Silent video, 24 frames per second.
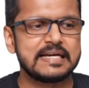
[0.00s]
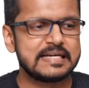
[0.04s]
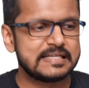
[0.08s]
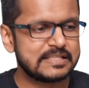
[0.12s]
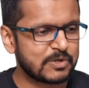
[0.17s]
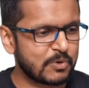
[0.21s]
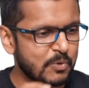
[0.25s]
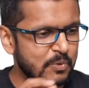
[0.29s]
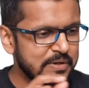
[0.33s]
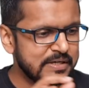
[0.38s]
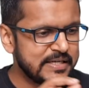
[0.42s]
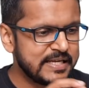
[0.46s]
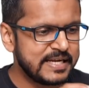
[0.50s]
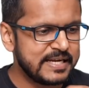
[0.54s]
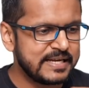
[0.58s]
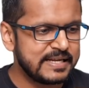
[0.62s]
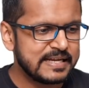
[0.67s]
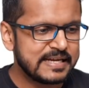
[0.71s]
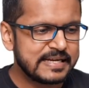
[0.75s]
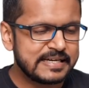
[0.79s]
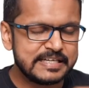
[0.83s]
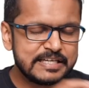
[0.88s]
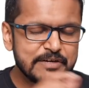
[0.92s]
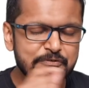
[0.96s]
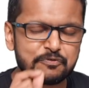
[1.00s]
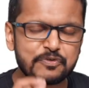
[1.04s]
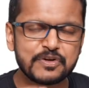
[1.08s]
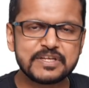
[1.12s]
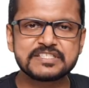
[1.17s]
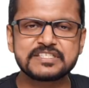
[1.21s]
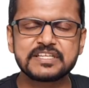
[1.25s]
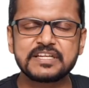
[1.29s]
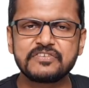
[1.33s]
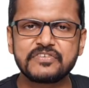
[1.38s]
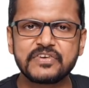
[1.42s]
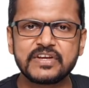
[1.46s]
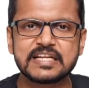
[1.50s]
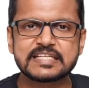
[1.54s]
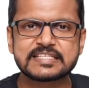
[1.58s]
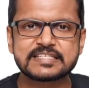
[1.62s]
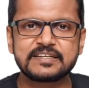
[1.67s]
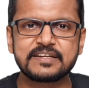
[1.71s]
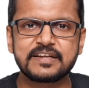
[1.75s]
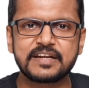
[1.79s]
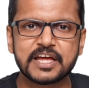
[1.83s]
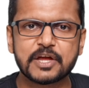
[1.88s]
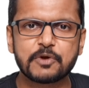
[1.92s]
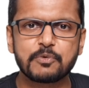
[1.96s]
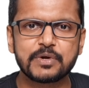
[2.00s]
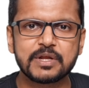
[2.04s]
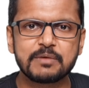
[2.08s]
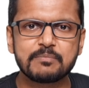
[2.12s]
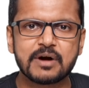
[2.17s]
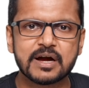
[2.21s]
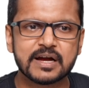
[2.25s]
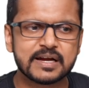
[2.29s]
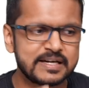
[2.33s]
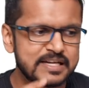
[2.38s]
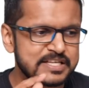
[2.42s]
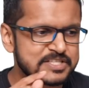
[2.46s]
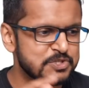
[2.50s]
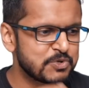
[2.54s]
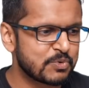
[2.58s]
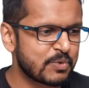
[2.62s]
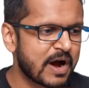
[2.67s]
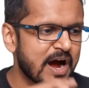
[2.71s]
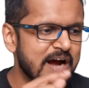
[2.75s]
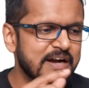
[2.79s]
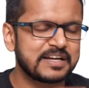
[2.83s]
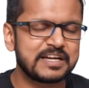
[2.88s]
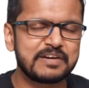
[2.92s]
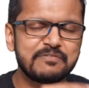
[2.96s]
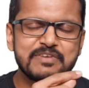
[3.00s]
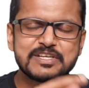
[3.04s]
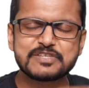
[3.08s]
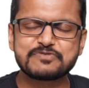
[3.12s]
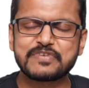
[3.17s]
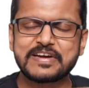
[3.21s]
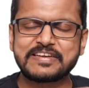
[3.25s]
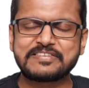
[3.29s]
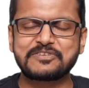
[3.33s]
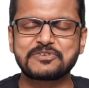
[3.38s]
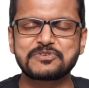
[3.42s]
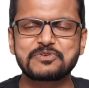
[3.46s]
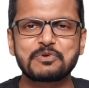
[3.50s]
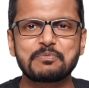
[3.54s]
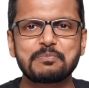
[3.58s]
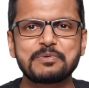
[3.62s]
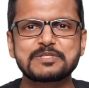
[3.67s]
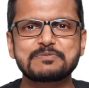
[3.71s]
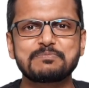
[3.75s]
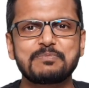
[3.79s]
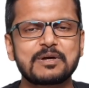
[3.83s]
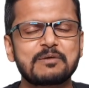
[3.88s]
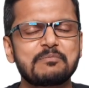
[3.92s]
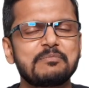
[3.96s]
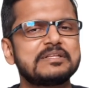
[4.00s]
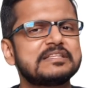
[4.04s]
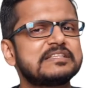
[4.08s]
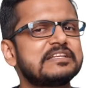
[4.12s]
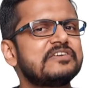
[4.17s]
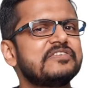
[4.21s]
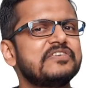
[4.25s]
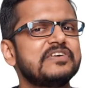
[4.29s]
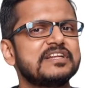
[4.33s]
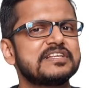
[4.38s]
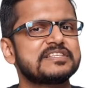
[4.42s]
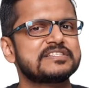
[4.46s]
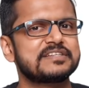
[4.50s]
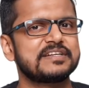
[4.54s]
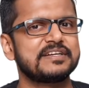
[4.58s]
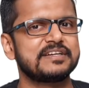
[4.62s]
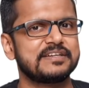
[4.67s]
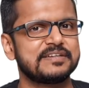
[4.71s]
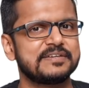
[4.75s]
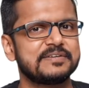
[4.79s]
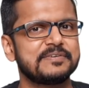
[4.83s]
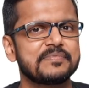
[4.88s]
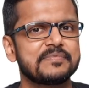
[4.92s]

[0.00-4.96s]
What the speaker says: The only difference in real estate and equity market is you can't invest 5,000 rupees per month in real estate.